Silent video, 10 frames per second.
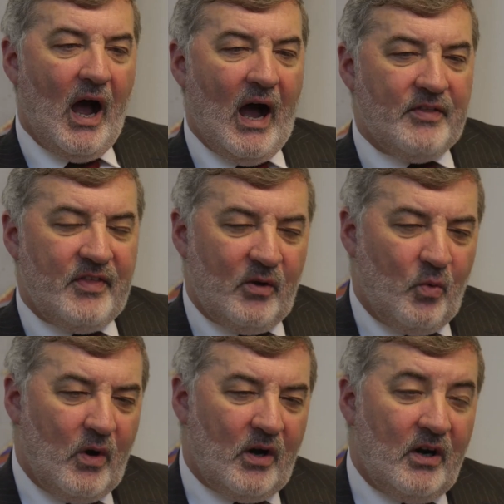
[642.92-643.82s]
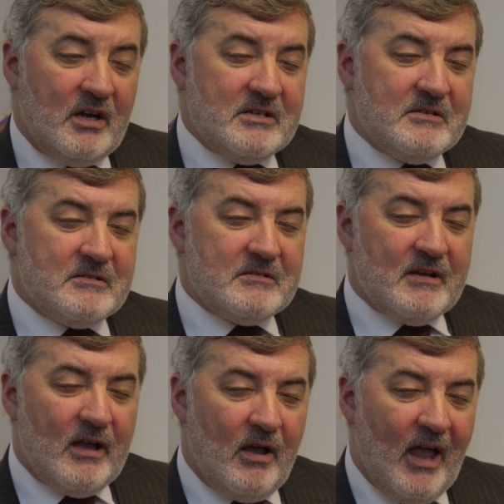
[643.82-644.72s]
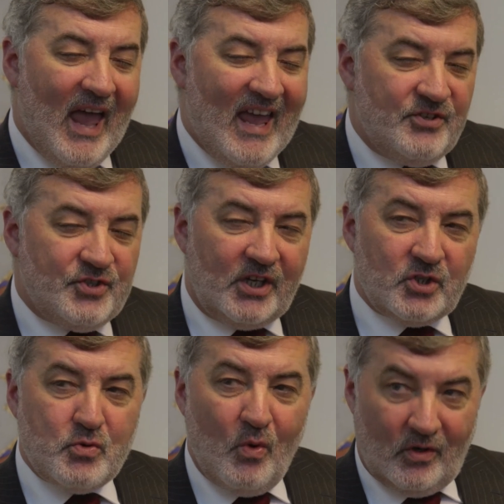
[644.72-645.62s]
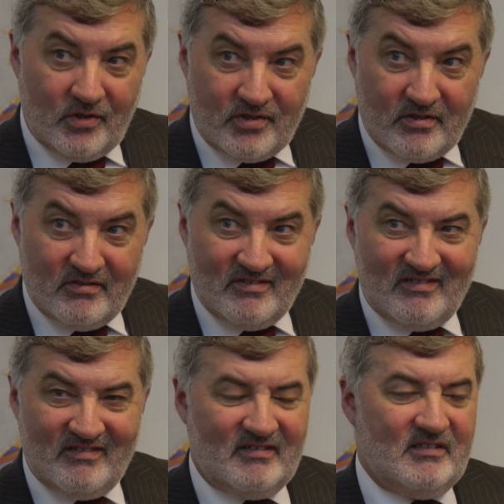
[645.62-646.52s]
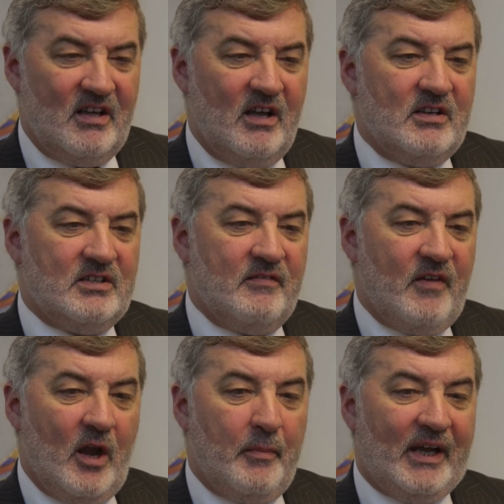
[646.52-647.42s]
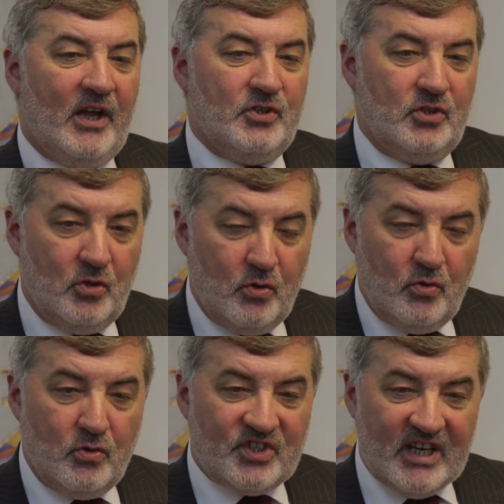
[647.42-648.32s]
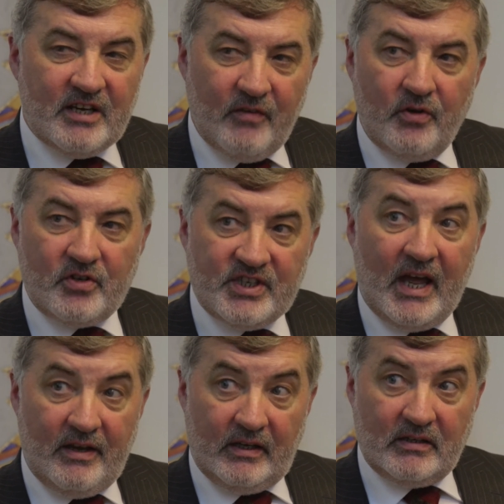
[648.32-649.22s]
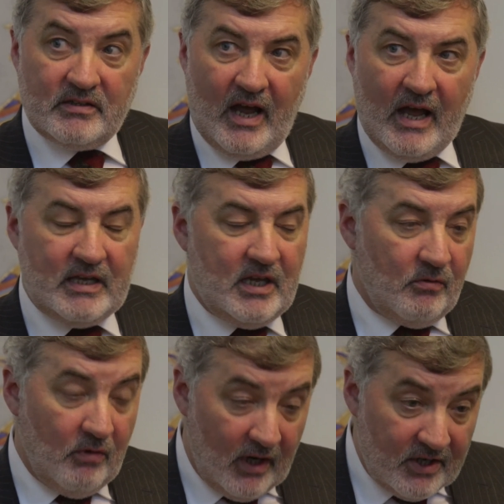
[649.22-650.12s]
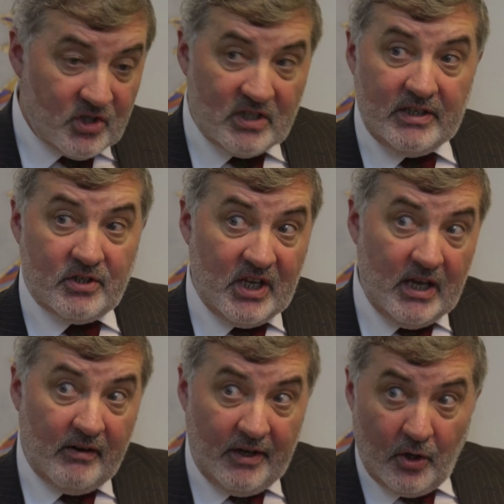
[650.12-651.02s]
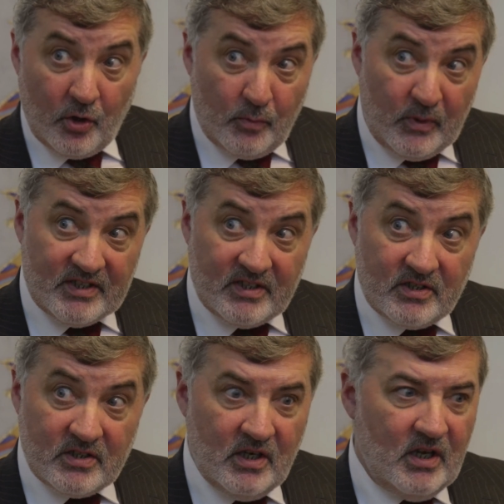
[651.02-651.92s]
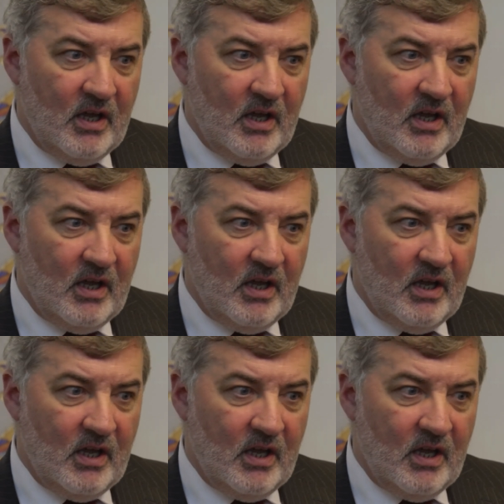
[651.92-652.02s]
I think we're edging towards developing a new set of understandings. I hear religious leaders here and in other places